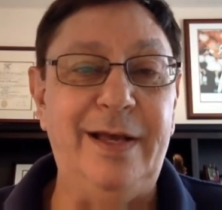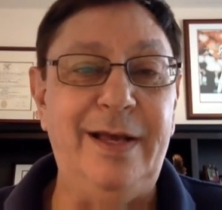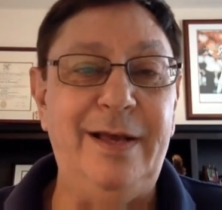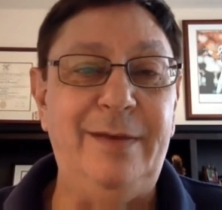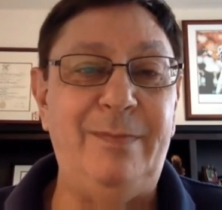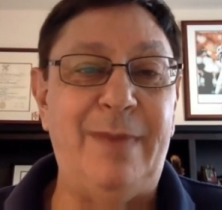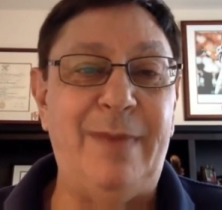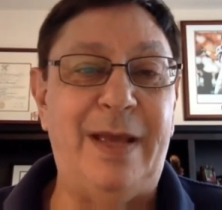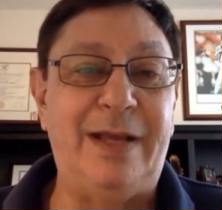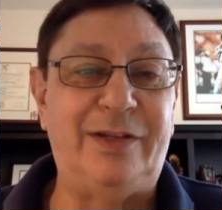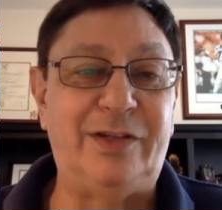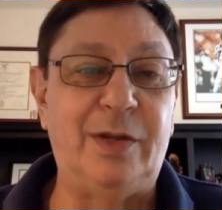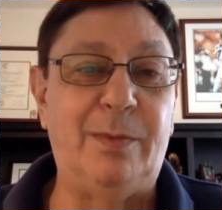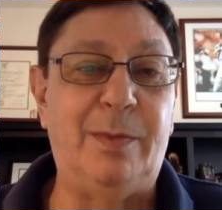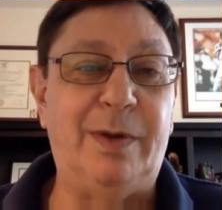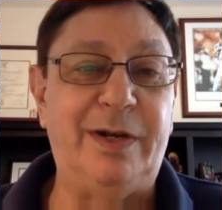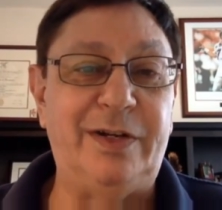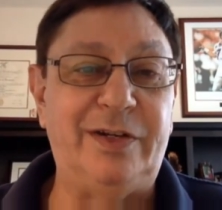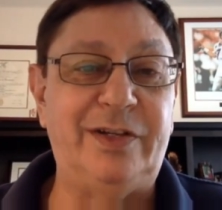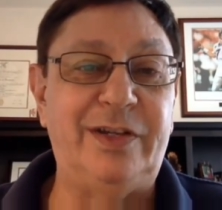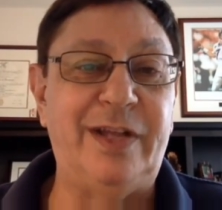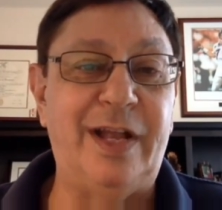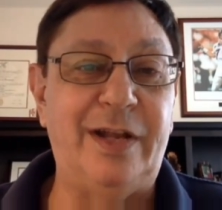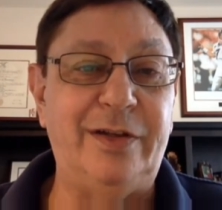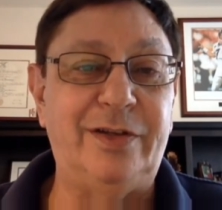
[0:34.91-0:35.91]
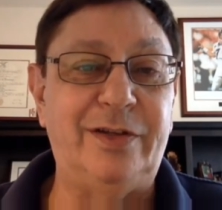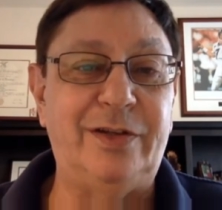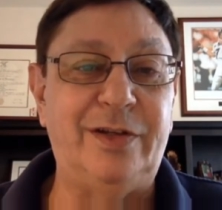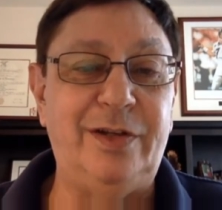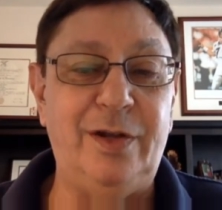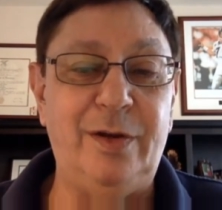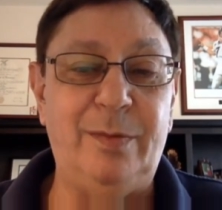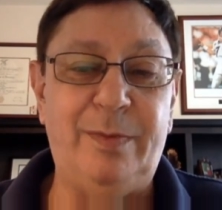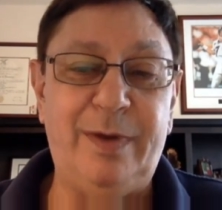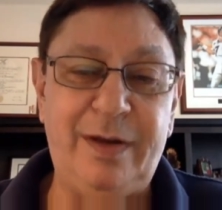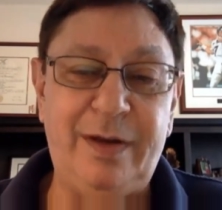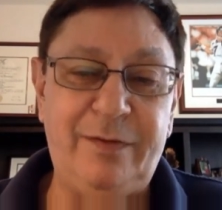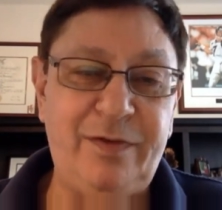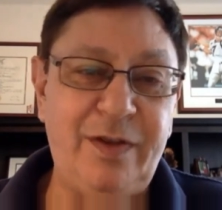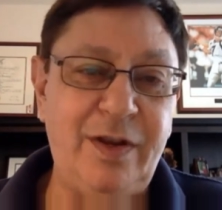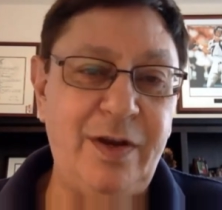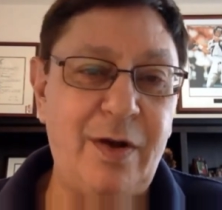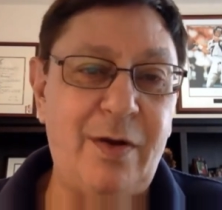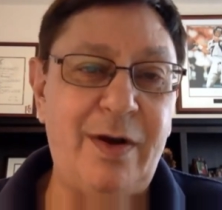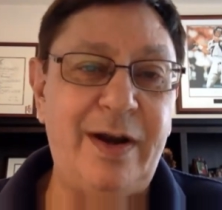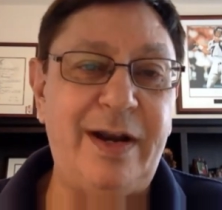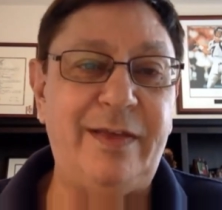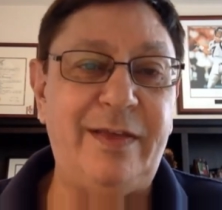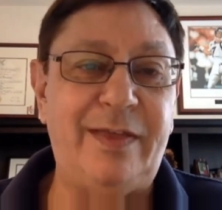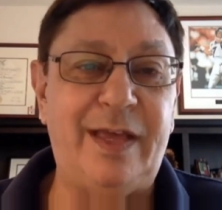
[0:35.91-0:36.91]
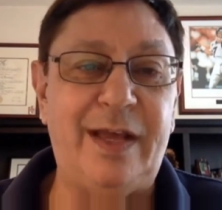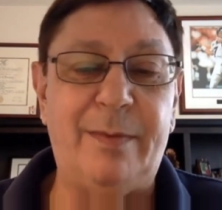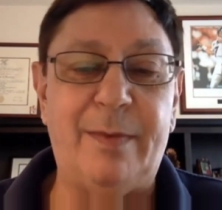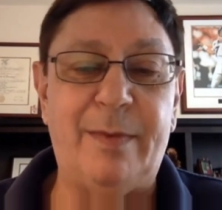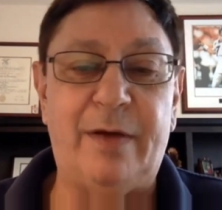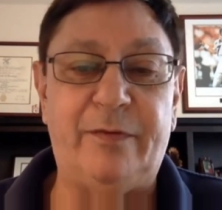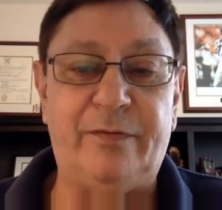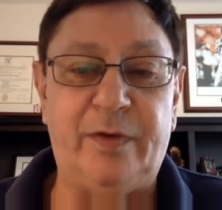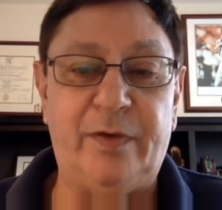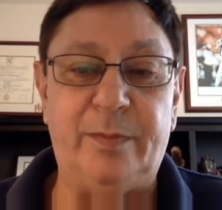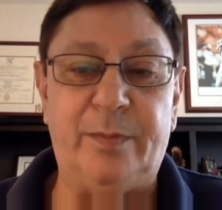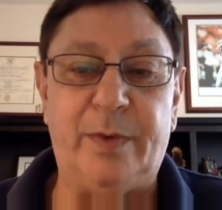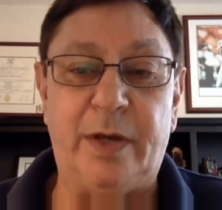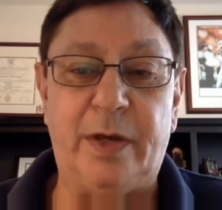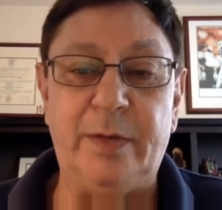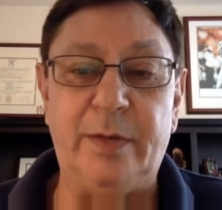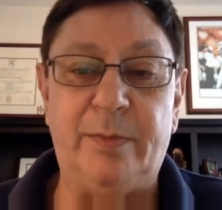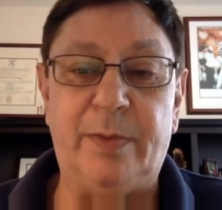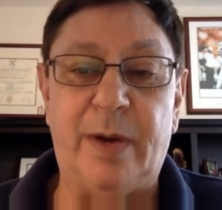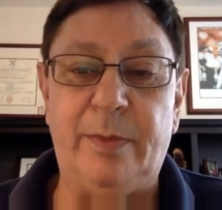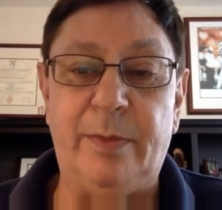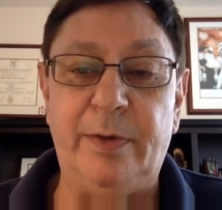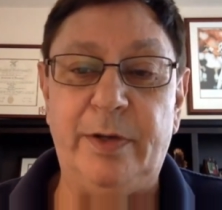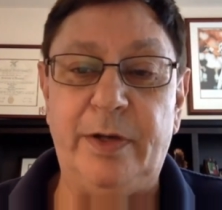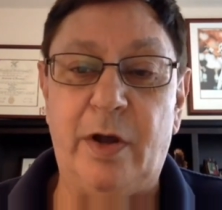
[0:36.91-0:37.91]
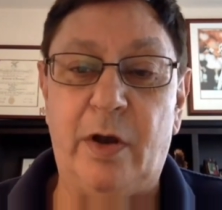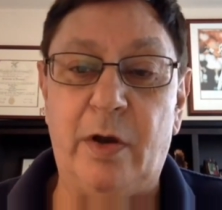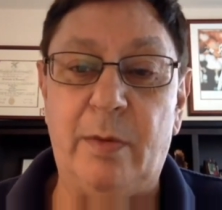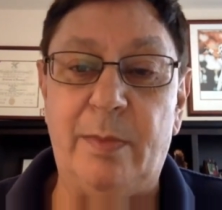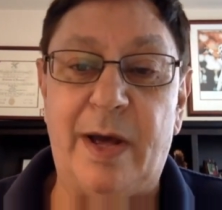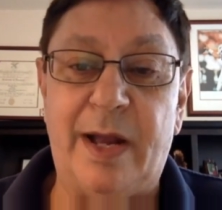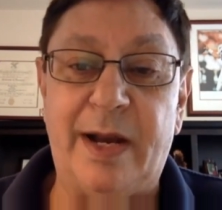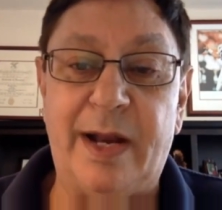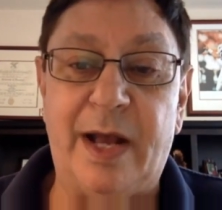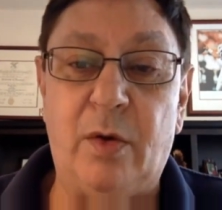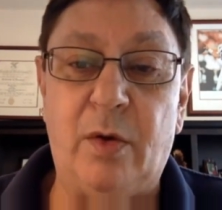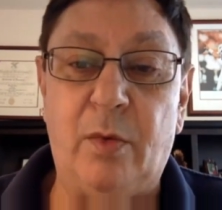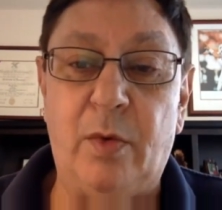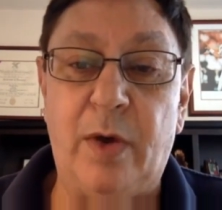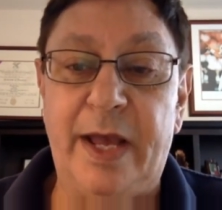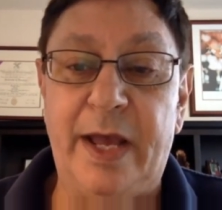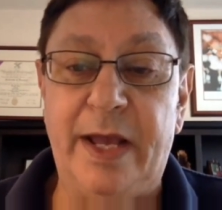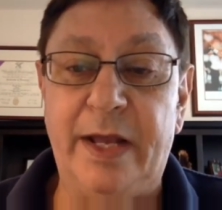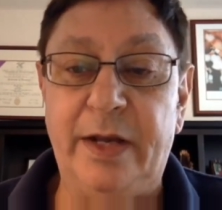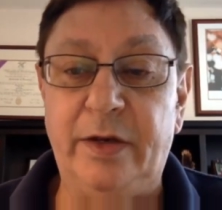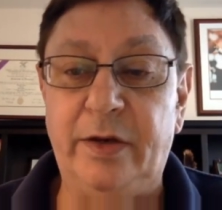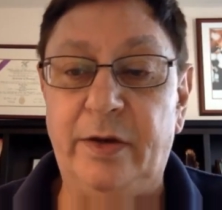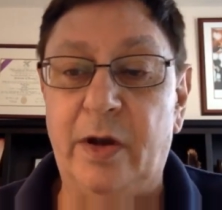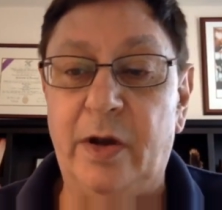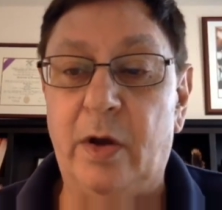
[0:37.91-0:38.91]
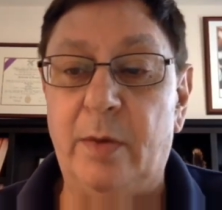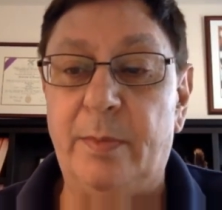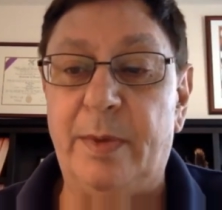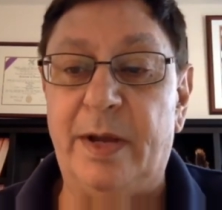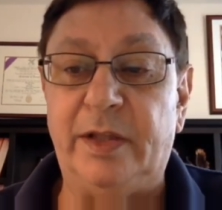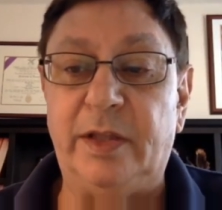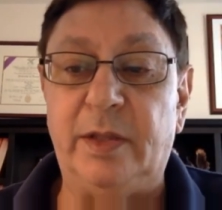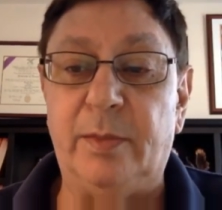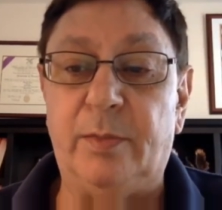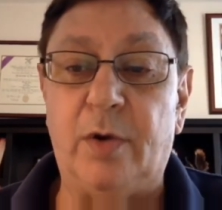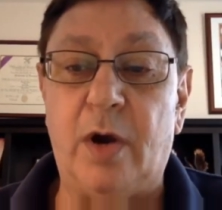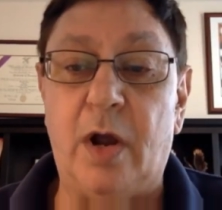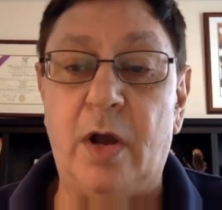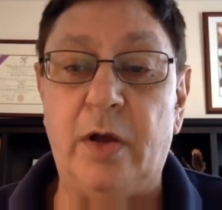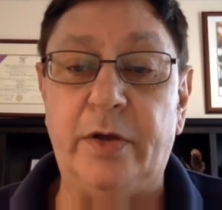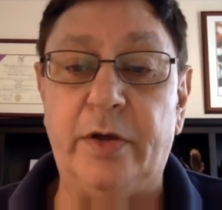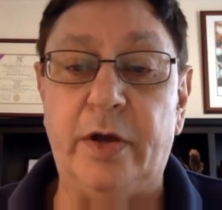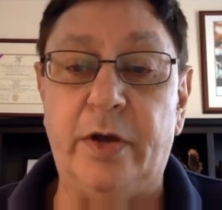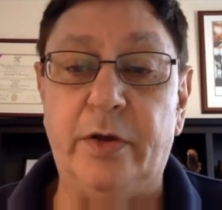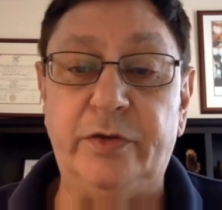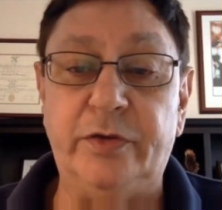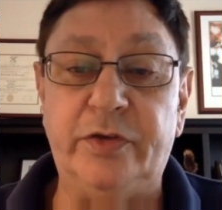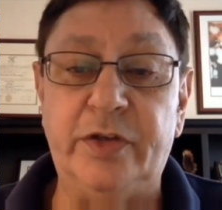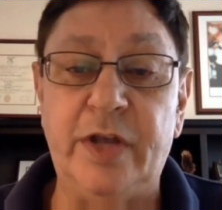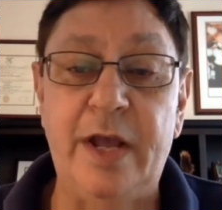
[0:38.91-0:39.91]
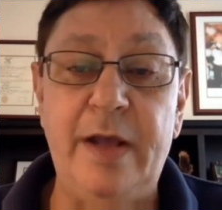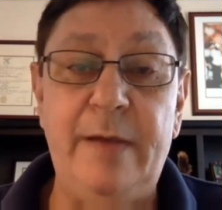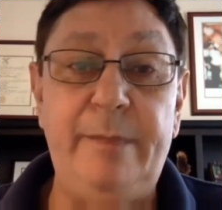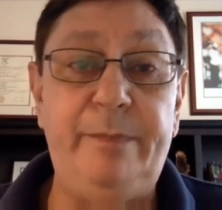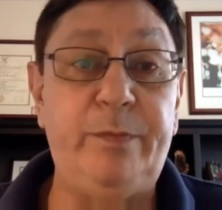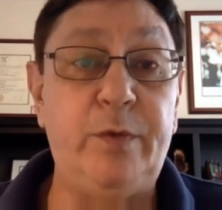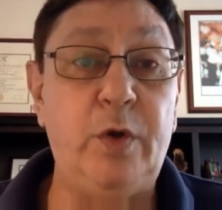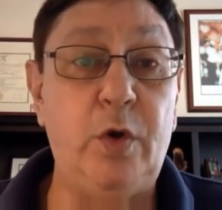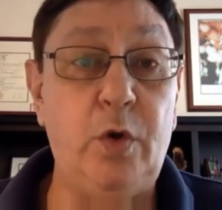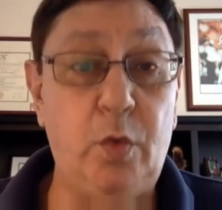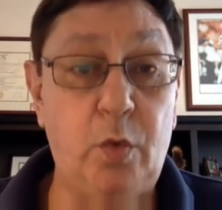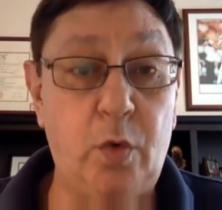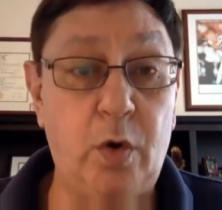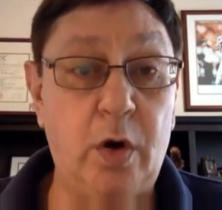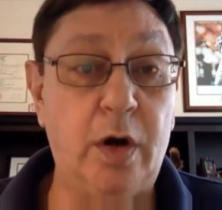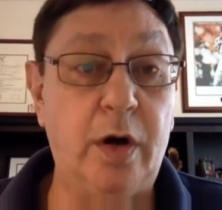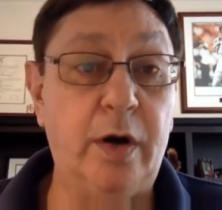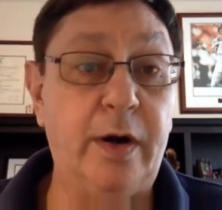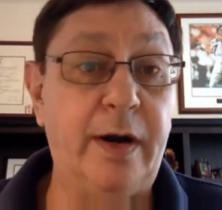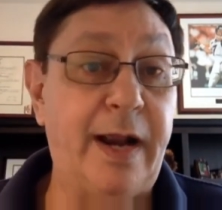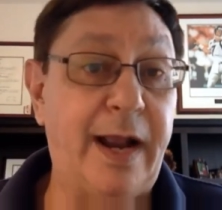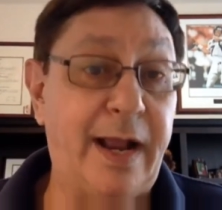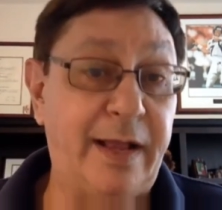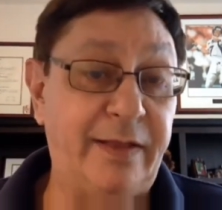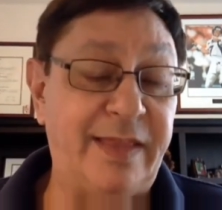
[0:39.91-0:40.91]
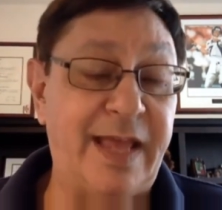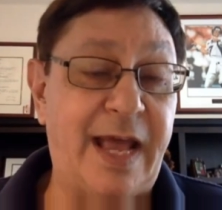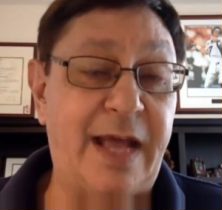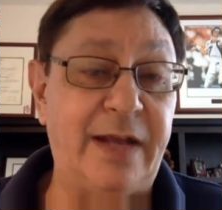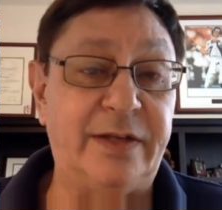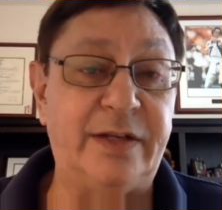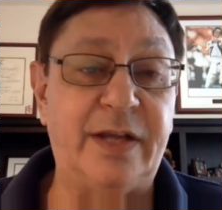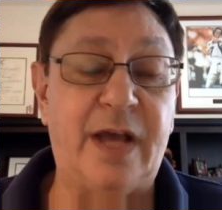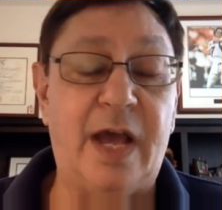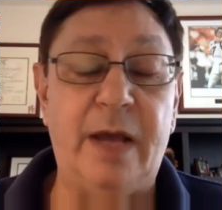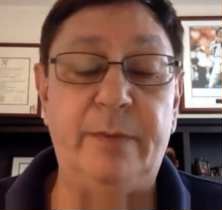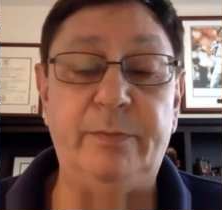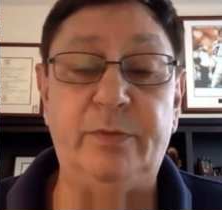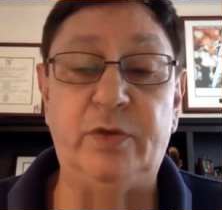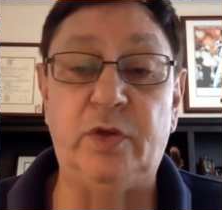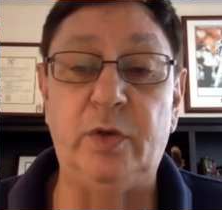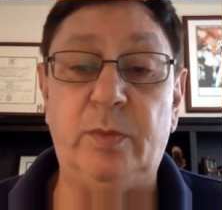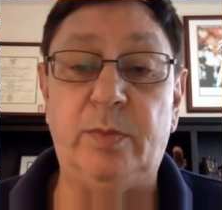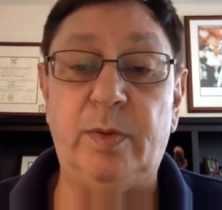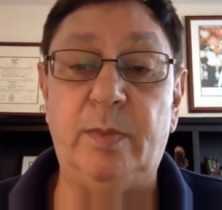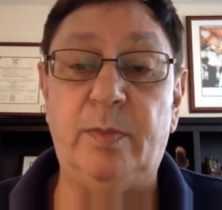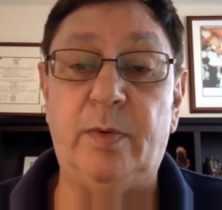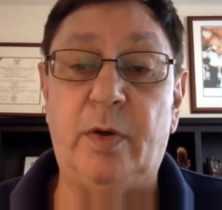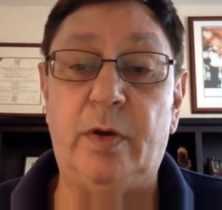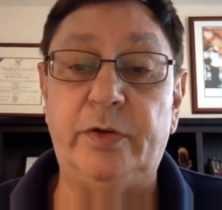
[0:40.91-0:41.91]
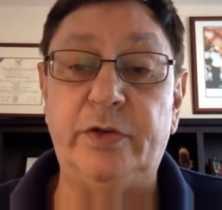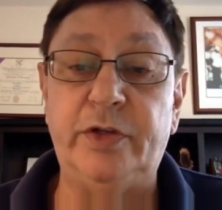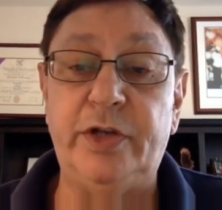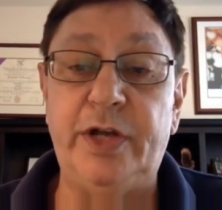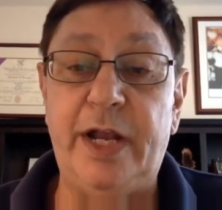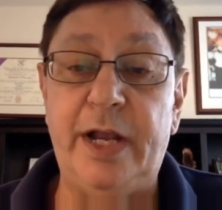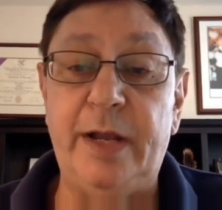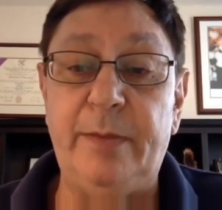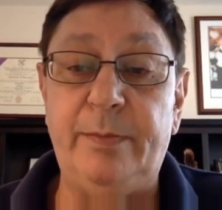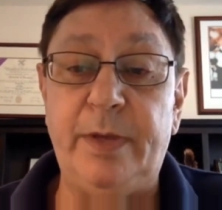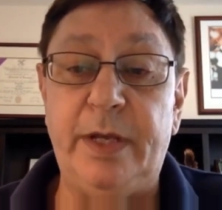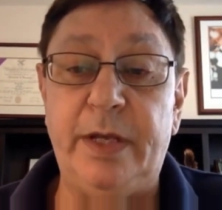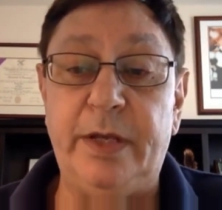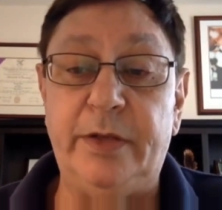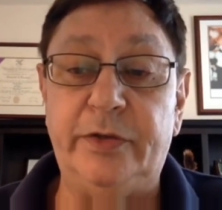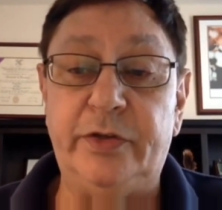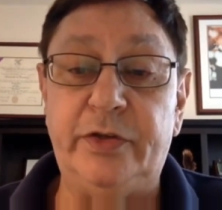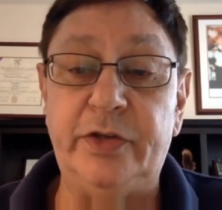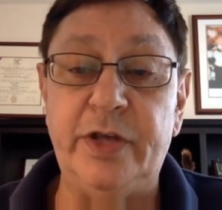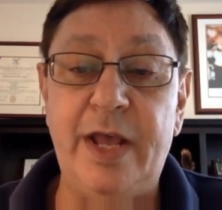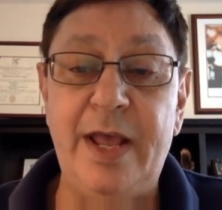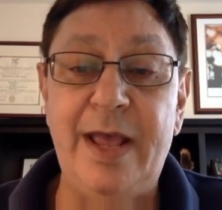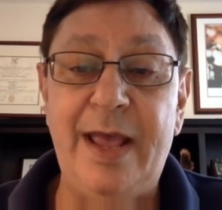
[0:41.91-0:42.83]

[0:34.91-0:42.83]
make so much sense to you, but if you know anything about football, you probably know about Elway and you know about the Broncos, who were at that time Super Bowl champions.